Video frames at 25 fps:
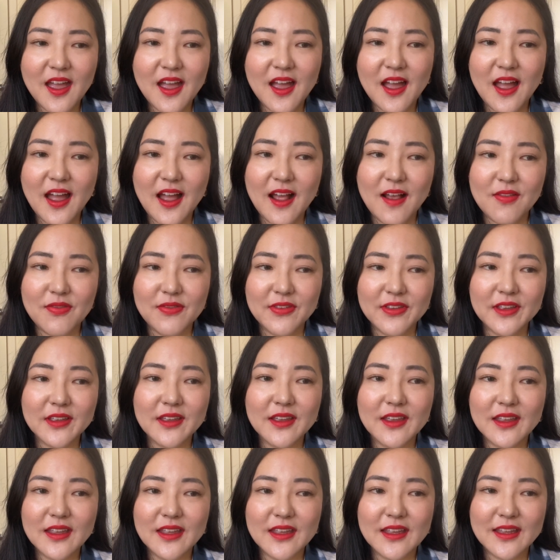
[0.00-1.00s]
and
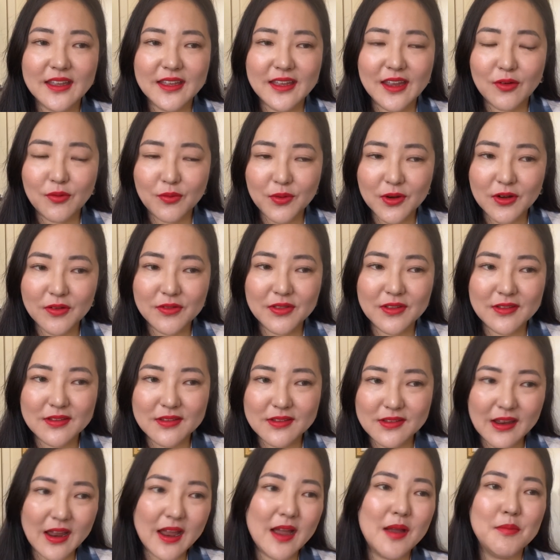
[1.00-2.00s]
get rid of this
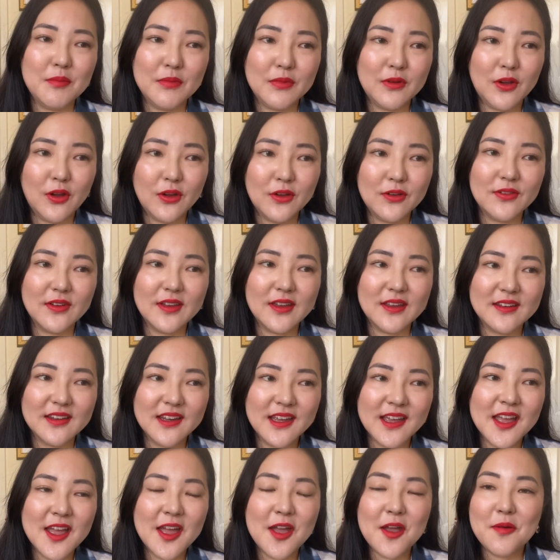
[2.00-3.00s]
damn COVID.
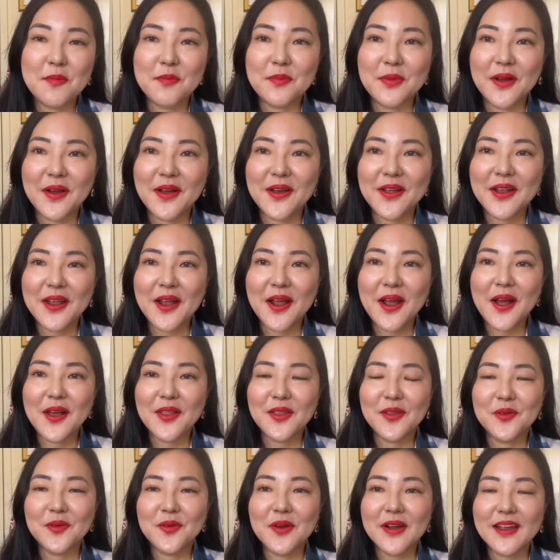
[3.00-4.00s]
But
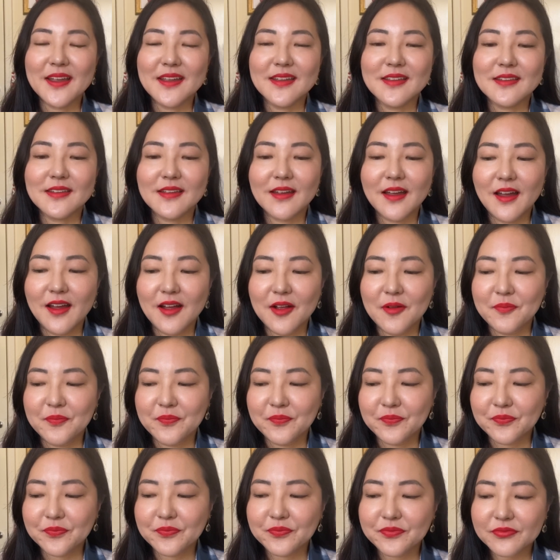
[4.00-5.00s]
otherwise,
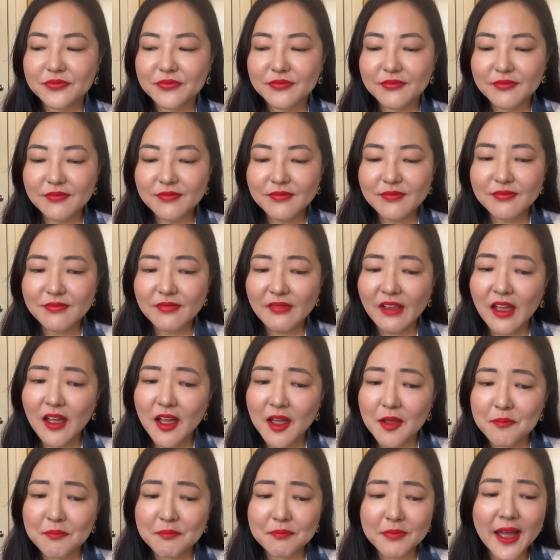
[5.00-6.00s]
I'm
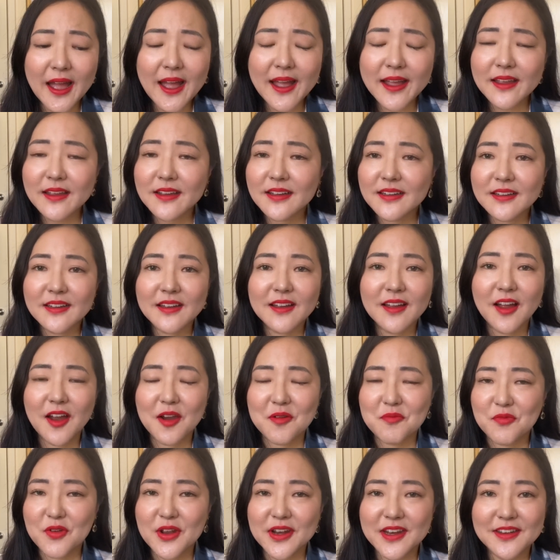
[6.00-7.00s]
back.
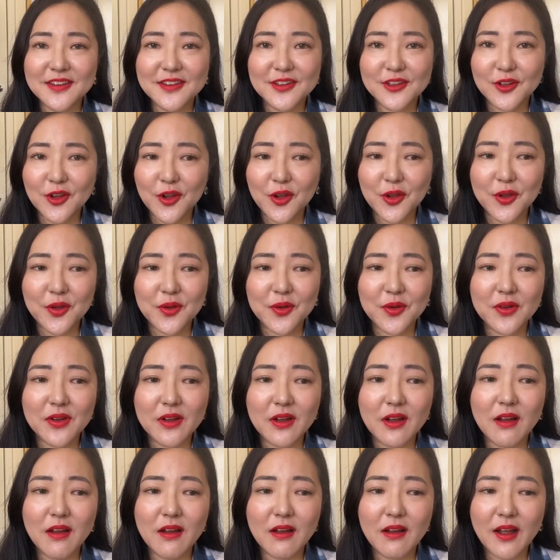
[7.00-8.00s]
I'm ready to go.
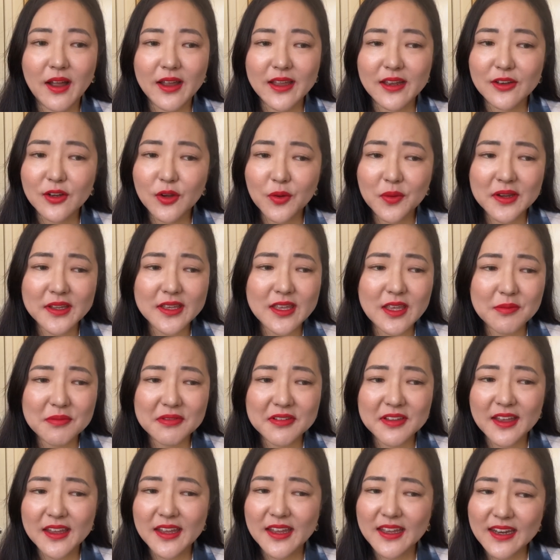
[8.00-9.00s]
I know I keep
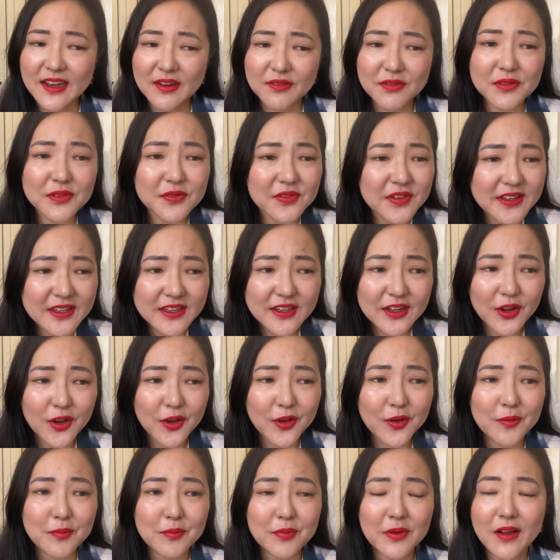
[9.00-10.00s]
saying in every
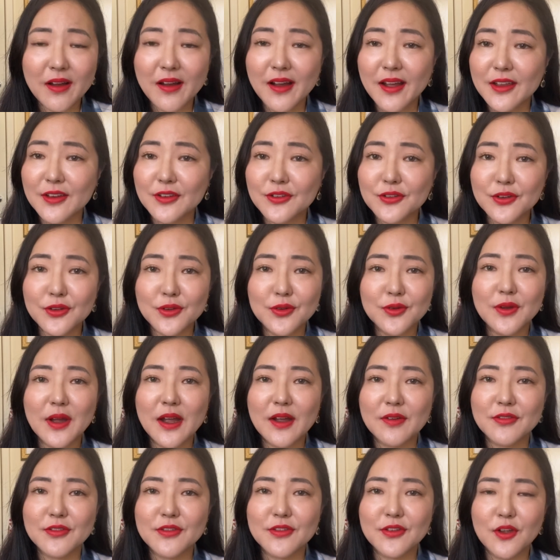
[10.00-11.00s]
video, but I do
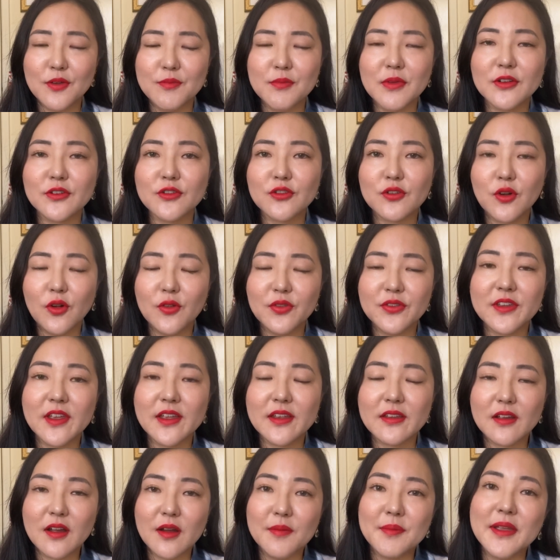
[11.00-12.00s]
have so much
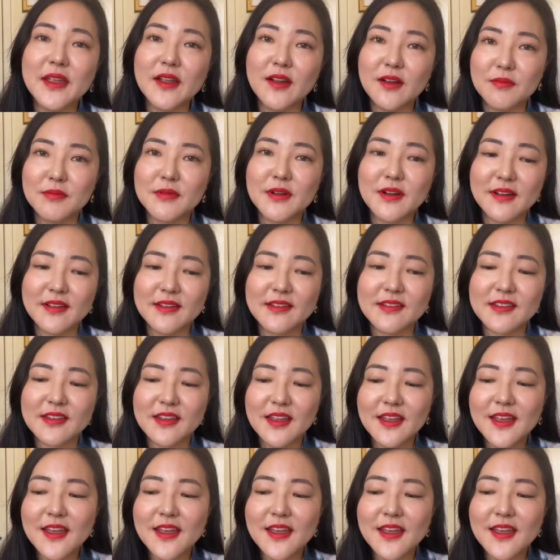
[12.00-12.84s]
content coming up, guys.